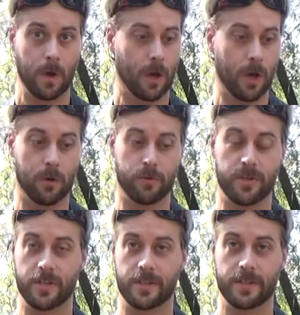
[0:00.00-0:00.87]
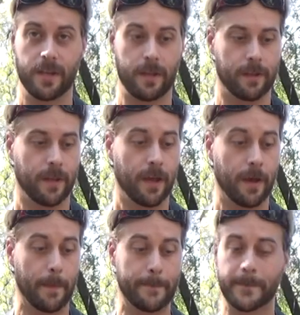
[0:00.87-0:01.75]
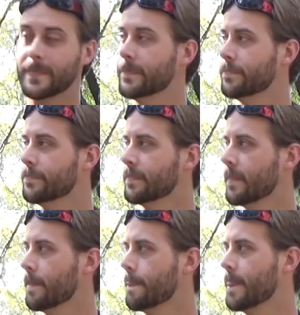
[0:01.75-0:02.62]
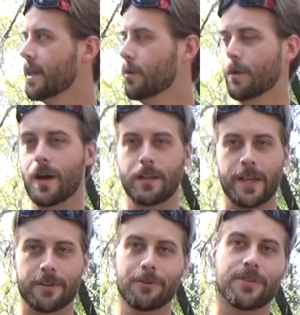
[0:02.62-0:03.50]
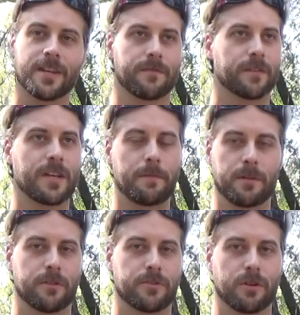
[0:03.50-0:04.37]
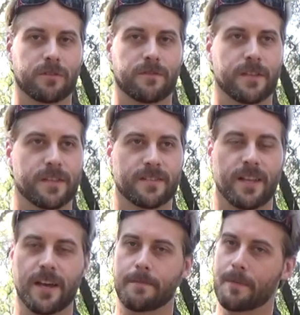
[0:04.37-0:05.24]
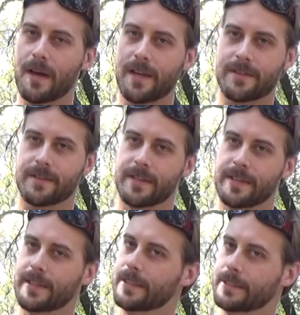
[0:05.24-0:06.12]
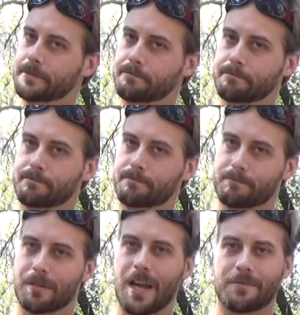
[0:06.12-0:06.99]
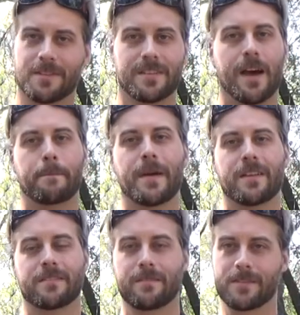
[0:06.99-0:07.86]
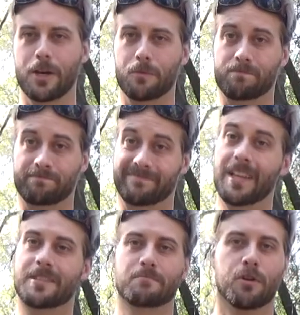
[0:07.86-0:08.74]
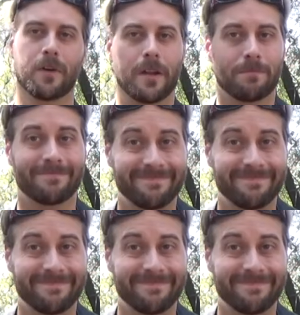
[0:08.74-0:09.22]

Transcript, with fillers: Oh, shit. Well, I could think of a couple of jokes for this line, but perhaps it's not best. So, let's move on.